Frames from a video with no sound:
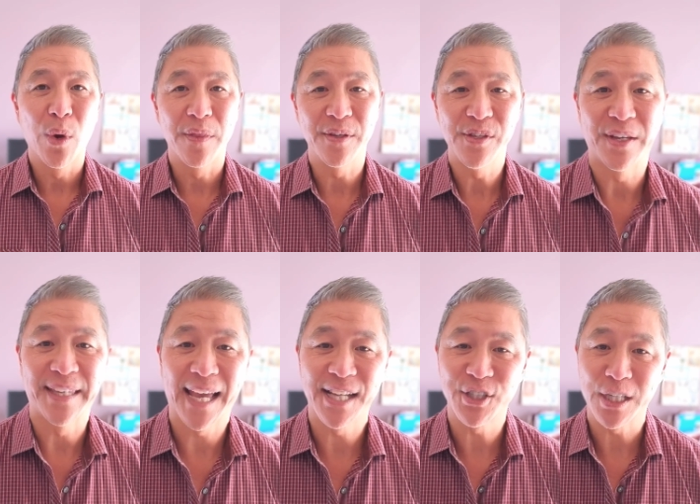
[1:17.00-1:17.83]
Whether you're
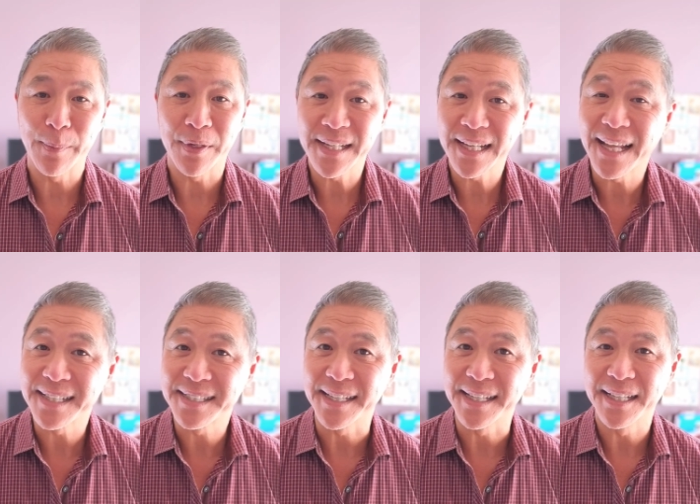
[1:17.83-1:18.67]
catching up on a
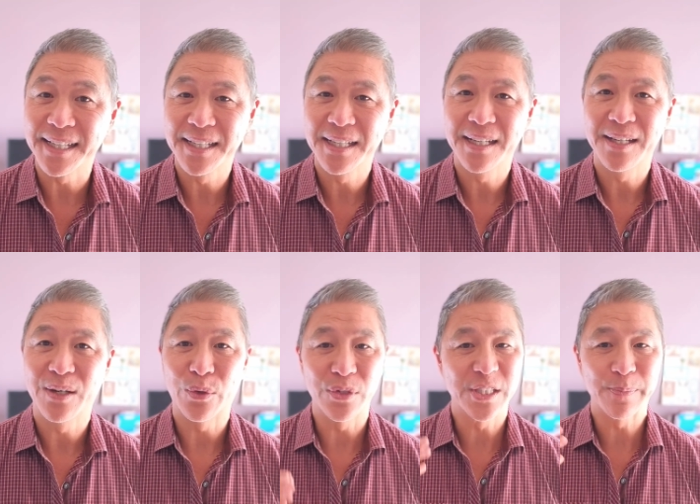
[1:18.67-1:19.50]
classic
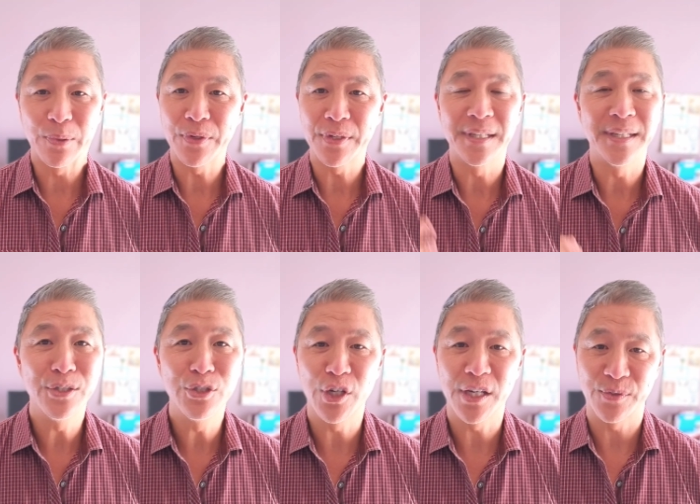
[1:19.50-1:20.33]
or exploring
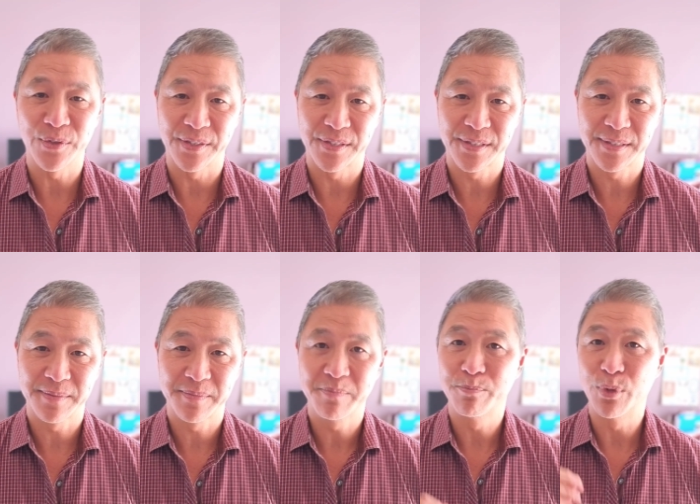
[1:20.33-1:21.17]
new genres,
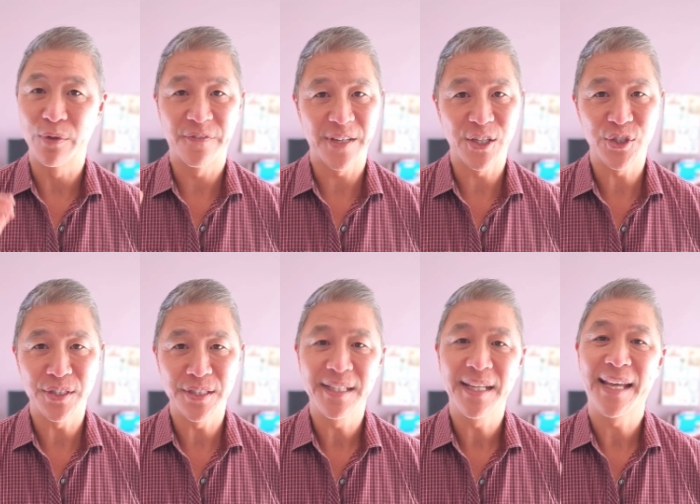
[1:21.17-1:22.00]
both
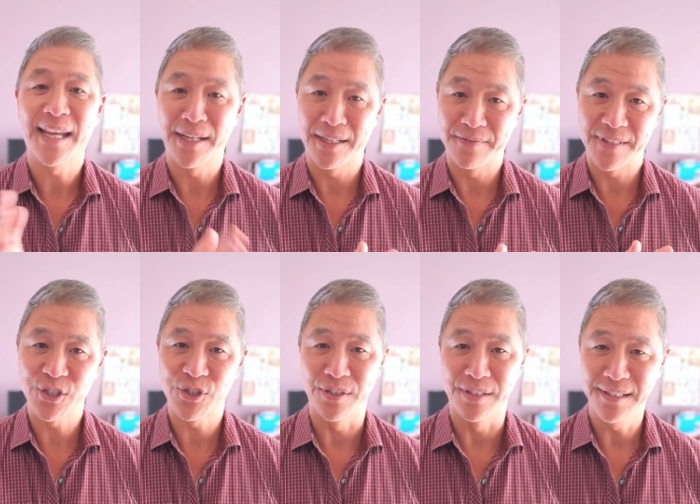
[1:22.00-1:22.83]
fiction and
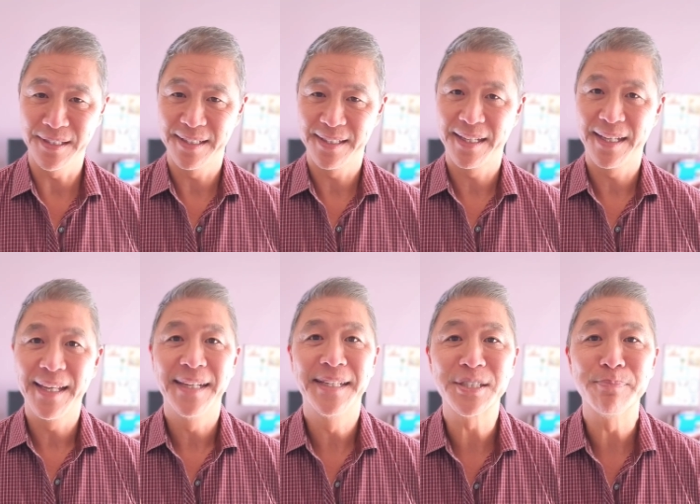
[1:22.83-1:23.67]
nonfiction,
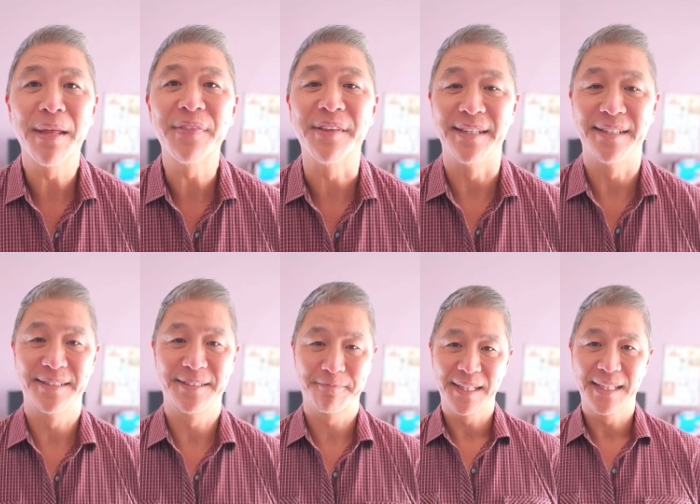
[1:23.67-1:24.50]
this method
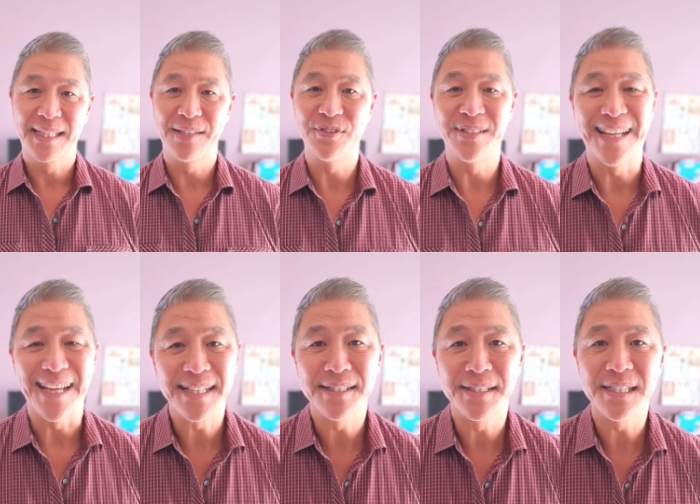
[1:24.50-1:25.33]
gives you
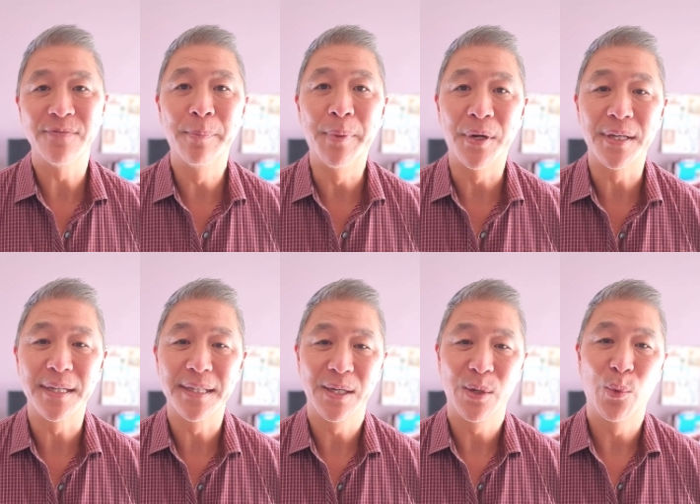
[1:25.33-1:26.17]
the essence of a
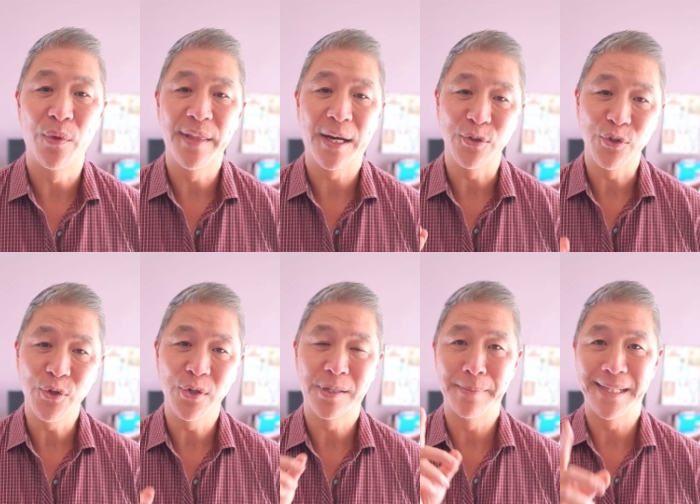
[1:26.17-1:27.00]
book without
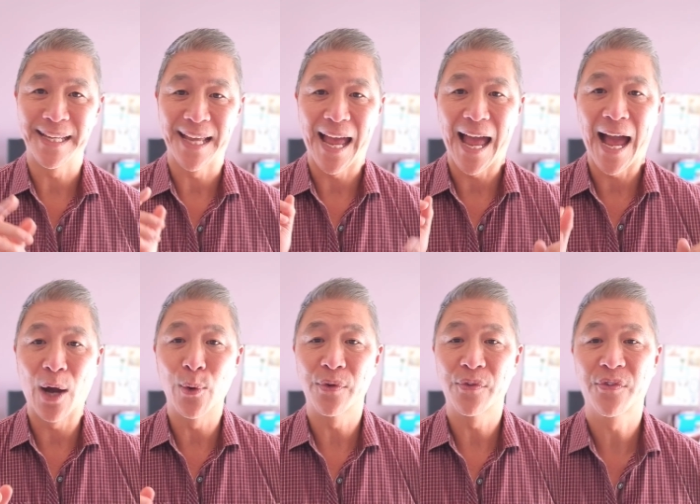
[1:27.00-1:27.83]
you committing
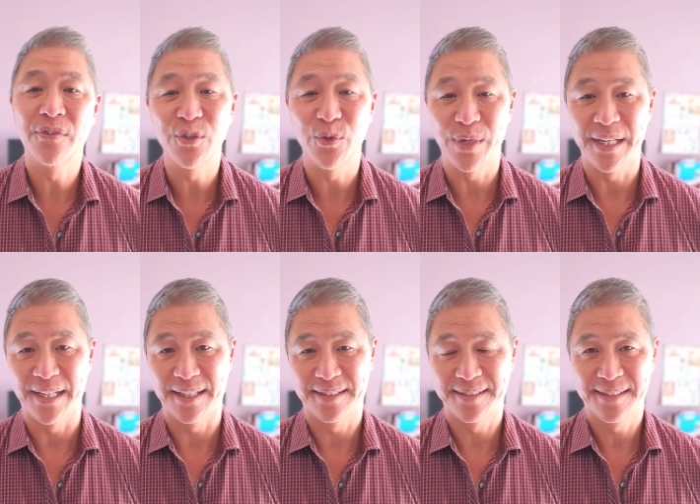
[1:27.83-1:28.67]
hours to
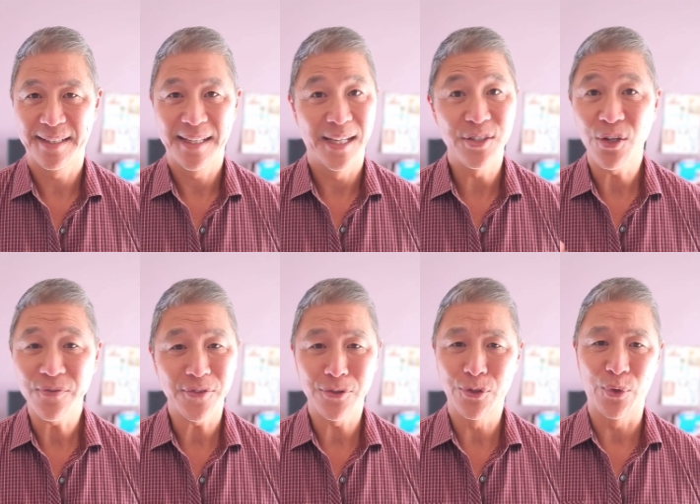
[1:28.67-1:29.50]
reading. It's
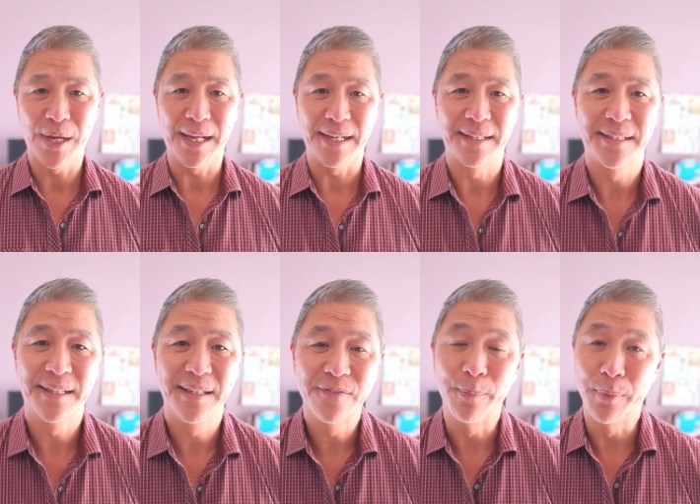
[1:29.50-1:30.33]
also great
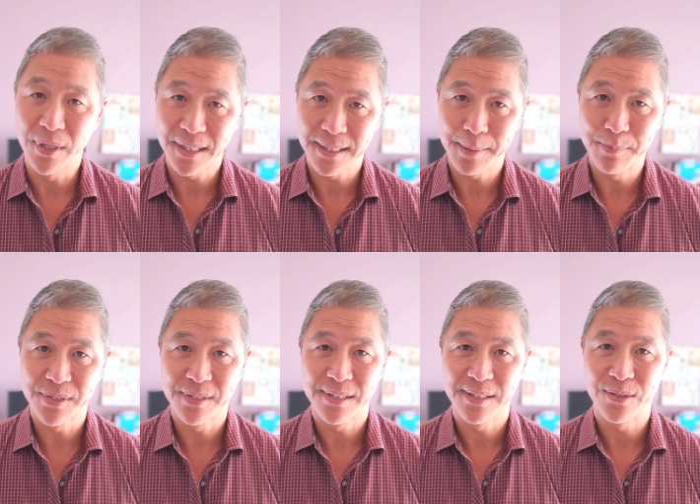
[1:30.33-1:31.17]
for book
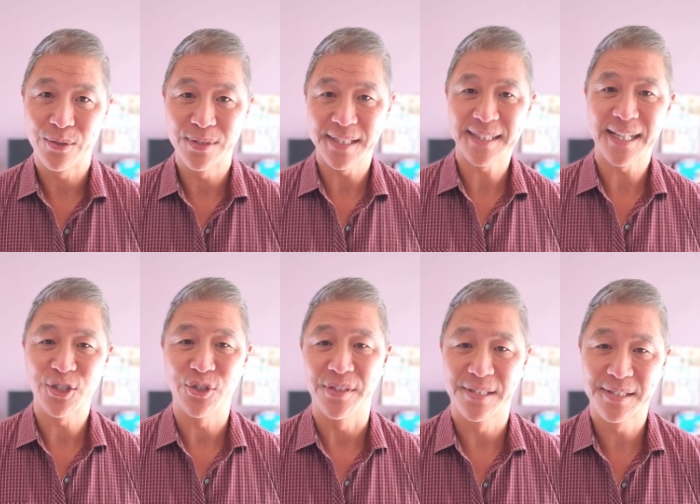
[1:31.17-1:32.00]
clubs or
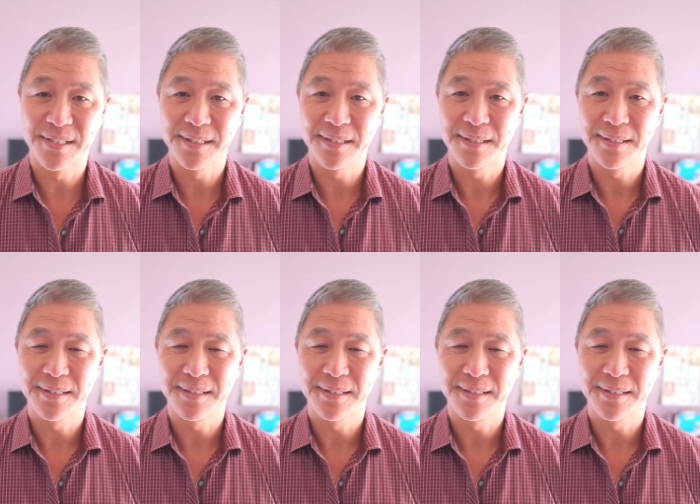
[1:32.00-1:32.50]
discussions